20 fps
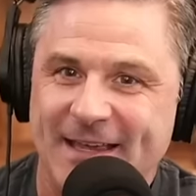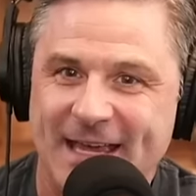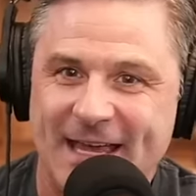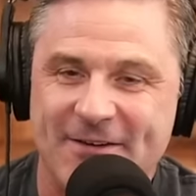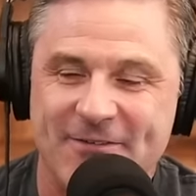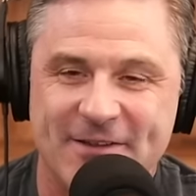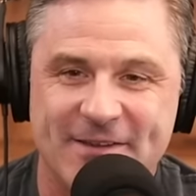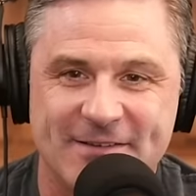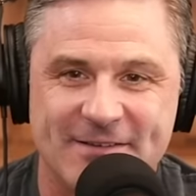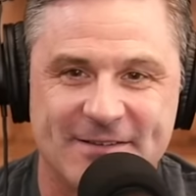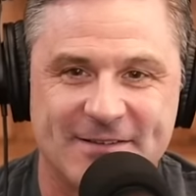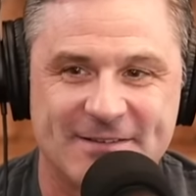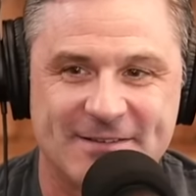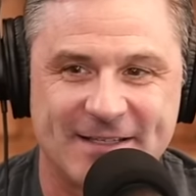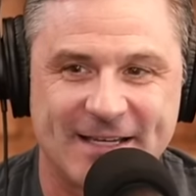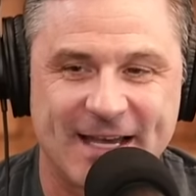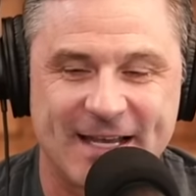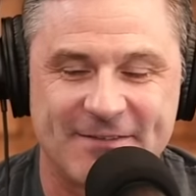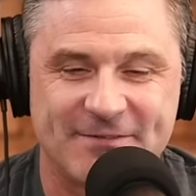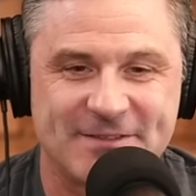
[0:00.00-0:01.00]
every
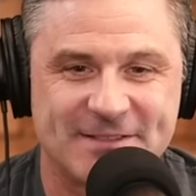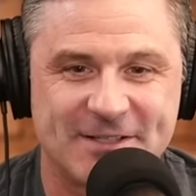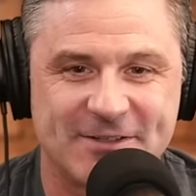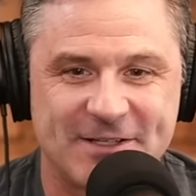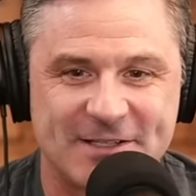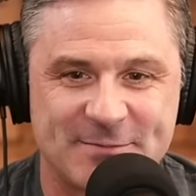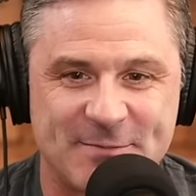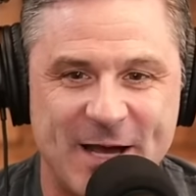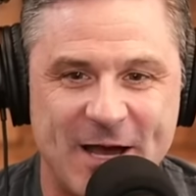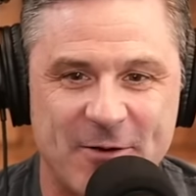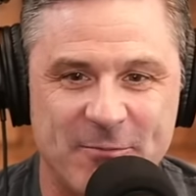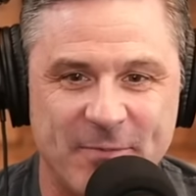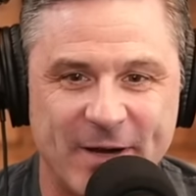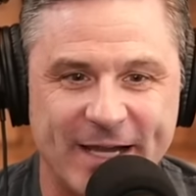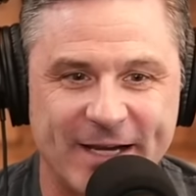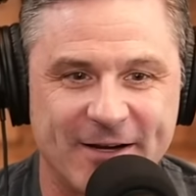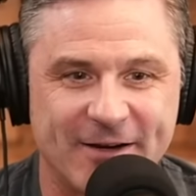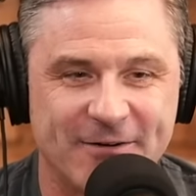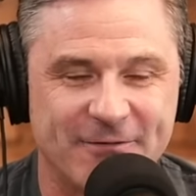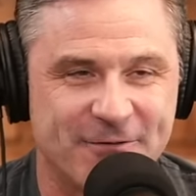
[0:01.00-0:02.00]
kind of serious mountain
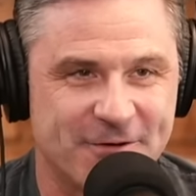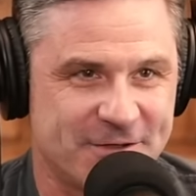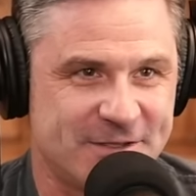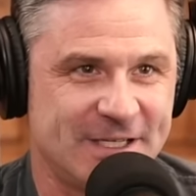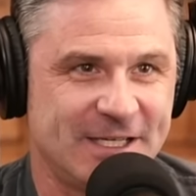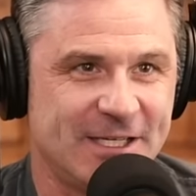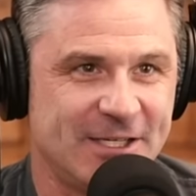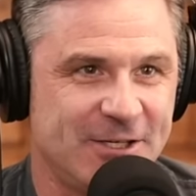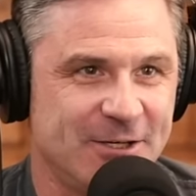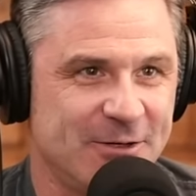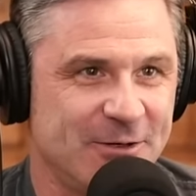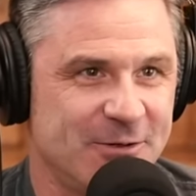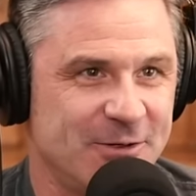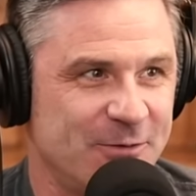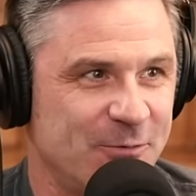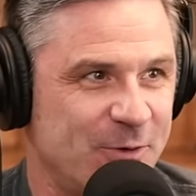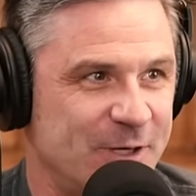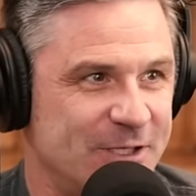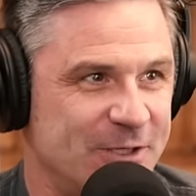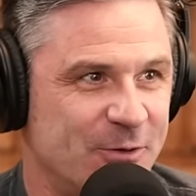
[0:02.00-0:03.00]
biker, first thing you do
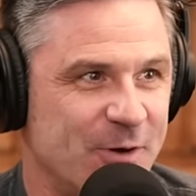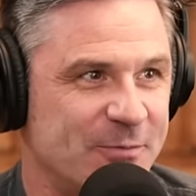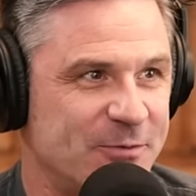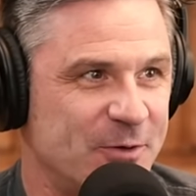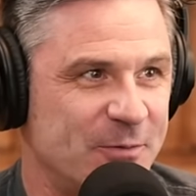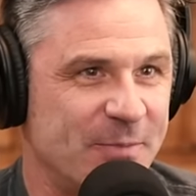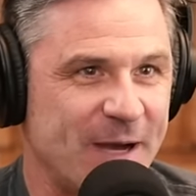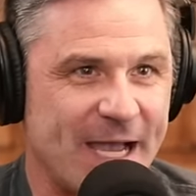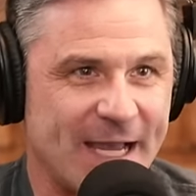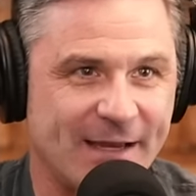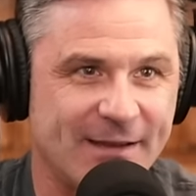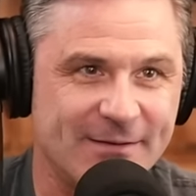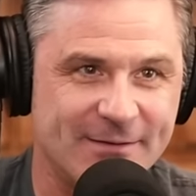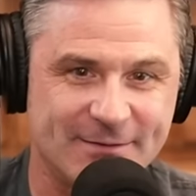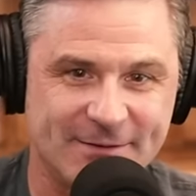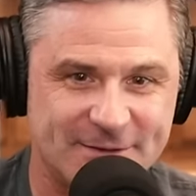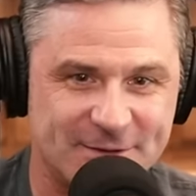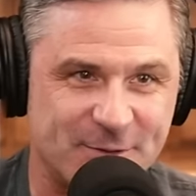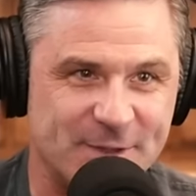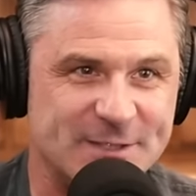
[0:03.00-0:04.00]
when you go up to a bike,
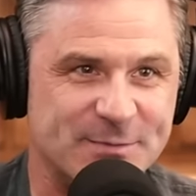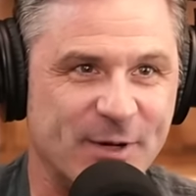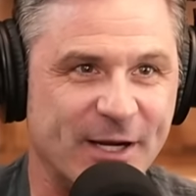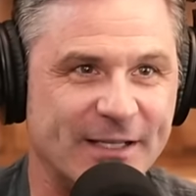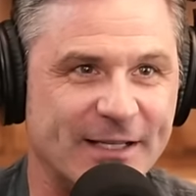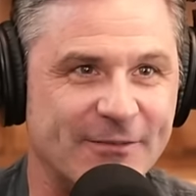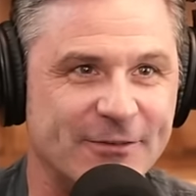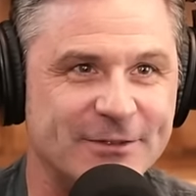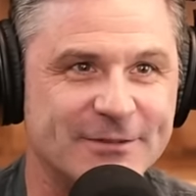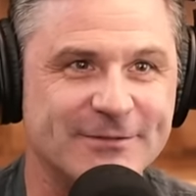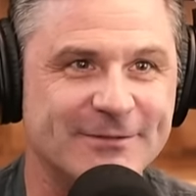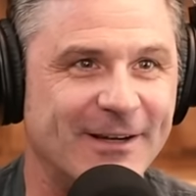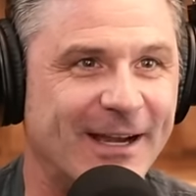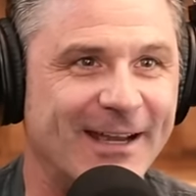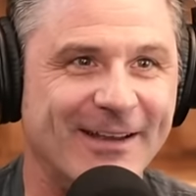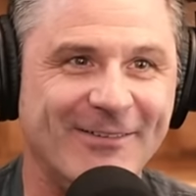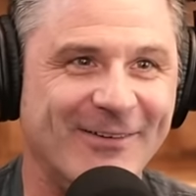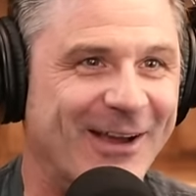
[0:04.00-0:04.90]
squeeze brake levers, right?